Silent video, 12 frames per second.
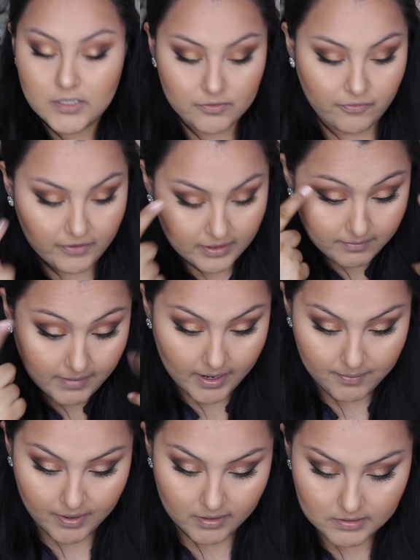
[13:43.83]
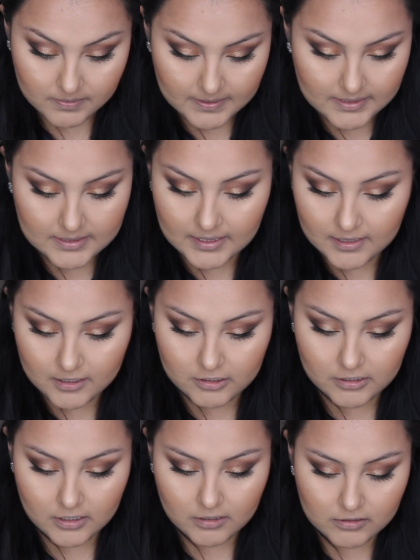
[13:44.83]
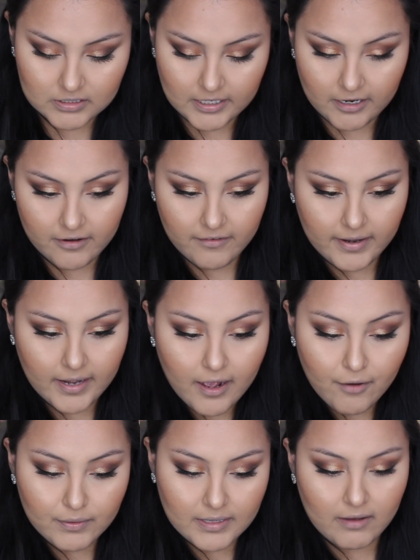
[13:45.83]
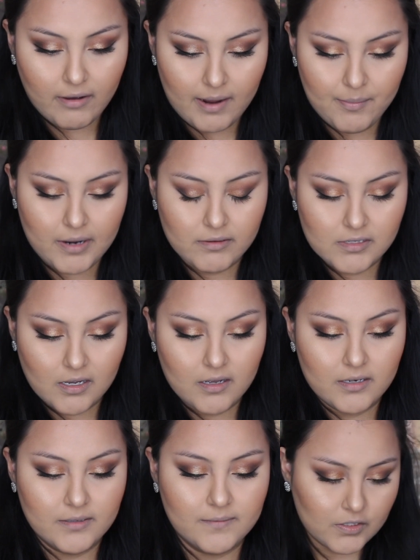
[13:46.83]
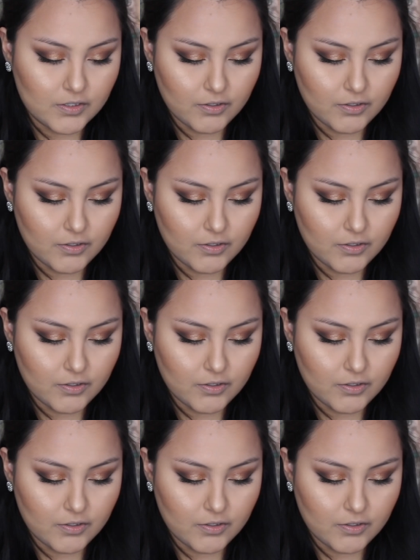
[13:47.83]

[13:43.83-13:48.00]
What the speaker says: to fill in my eyebrows because I literally look scary right now without eyebrows on.